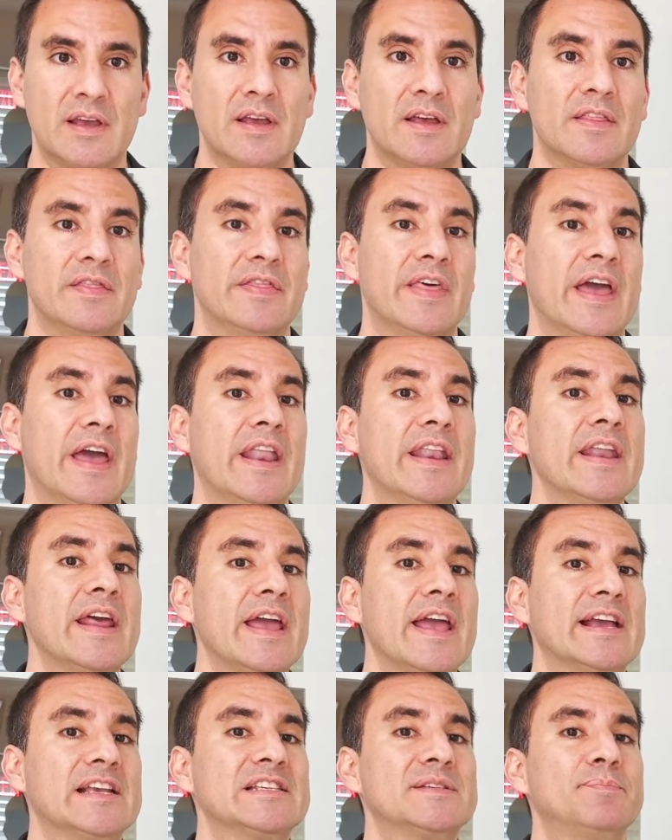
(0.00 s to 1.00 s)
Then,
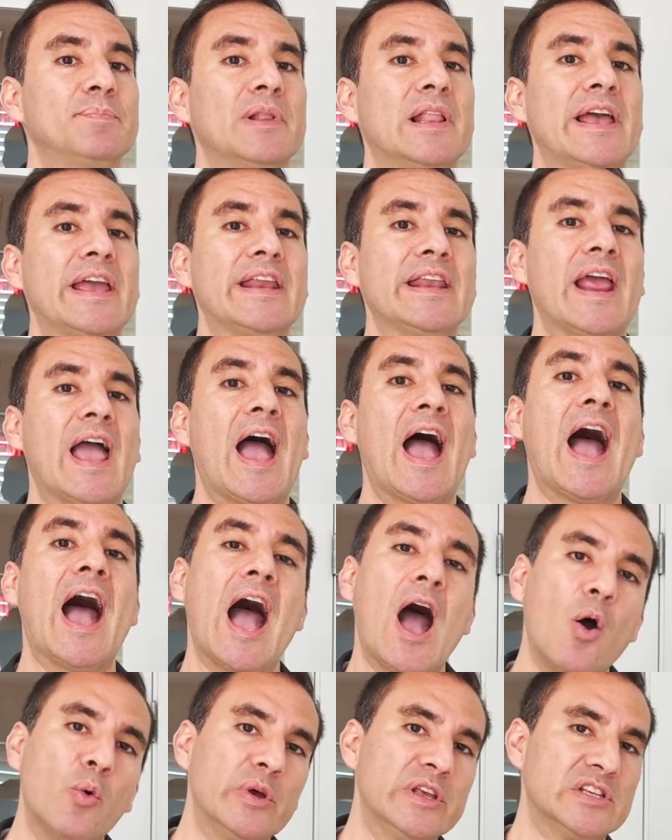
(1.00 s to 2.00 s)
explain
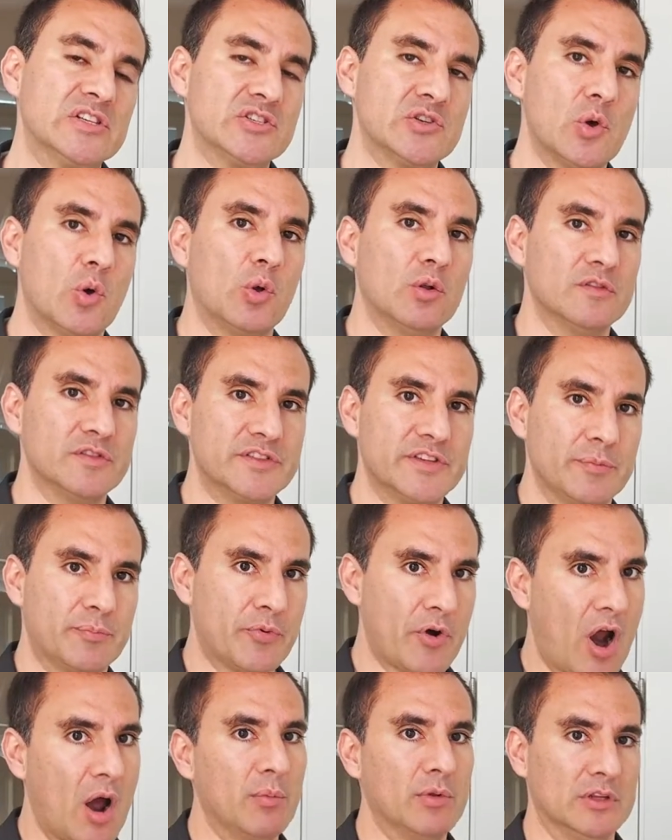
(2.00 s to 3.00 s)
how it solves the
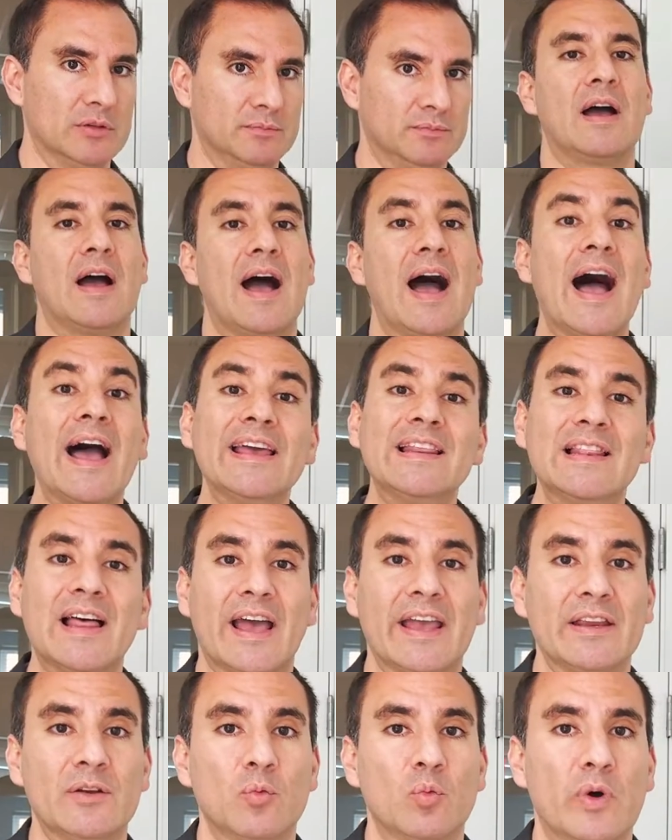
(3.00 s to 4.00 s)
problem.
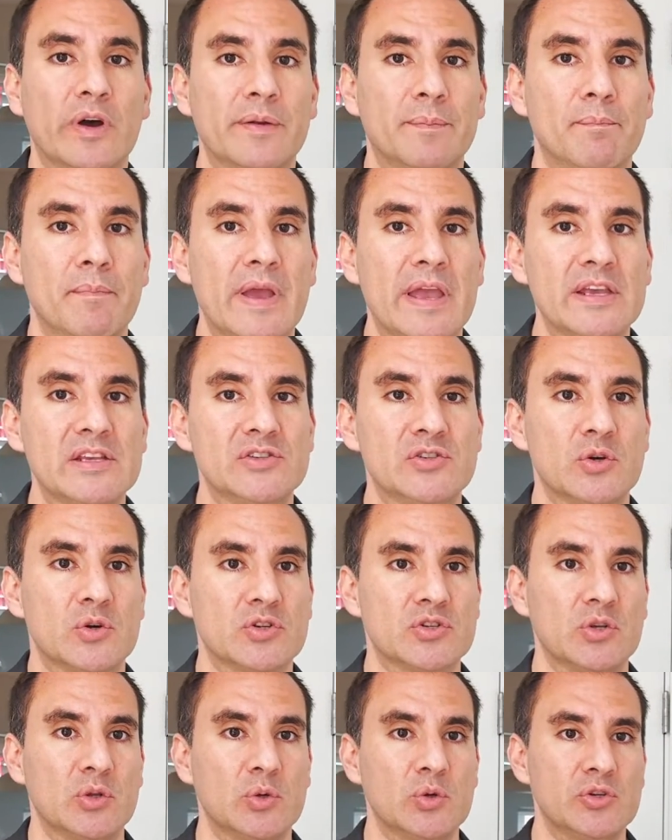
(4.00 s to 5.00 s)
Highlight what makes your
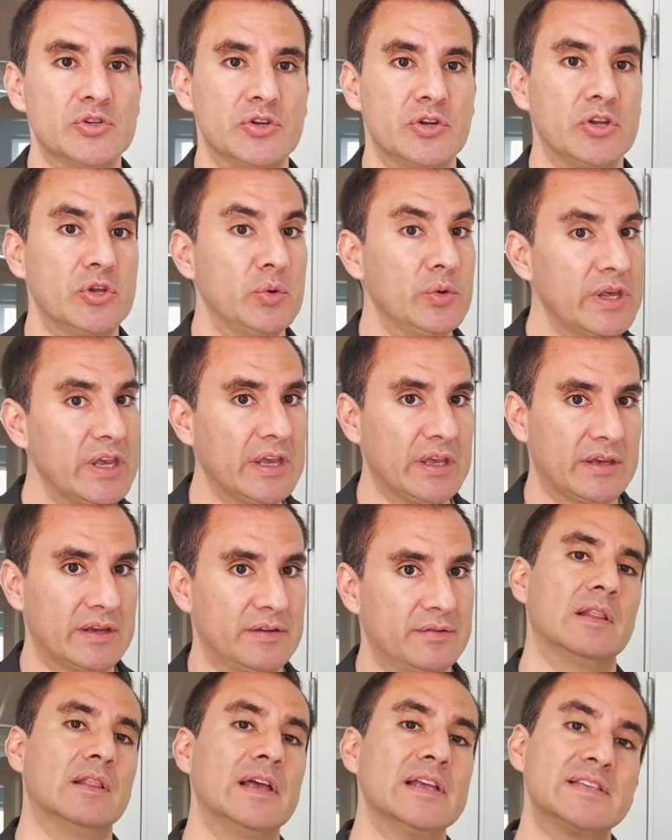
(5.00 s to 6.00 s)
solution unique.
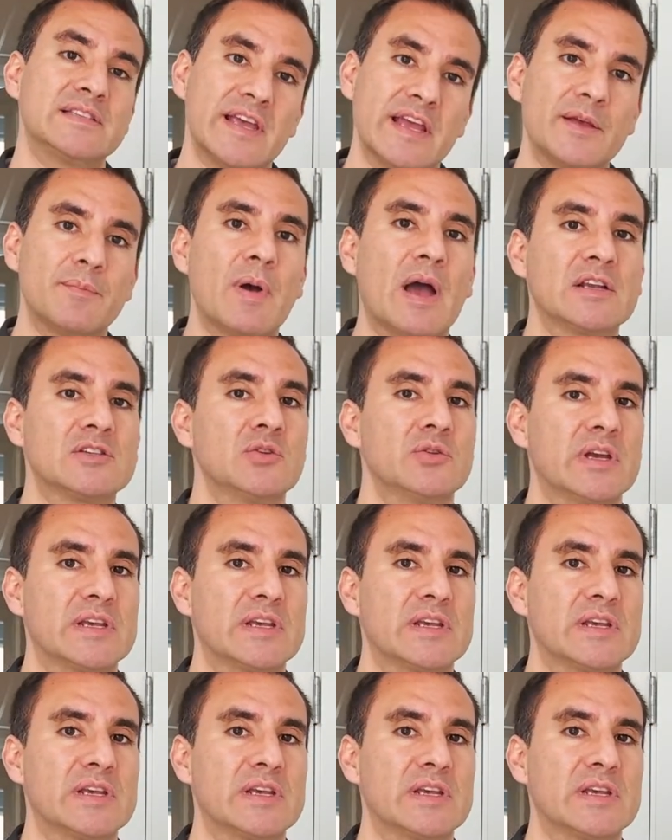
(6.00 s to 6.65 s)
Let's take back to the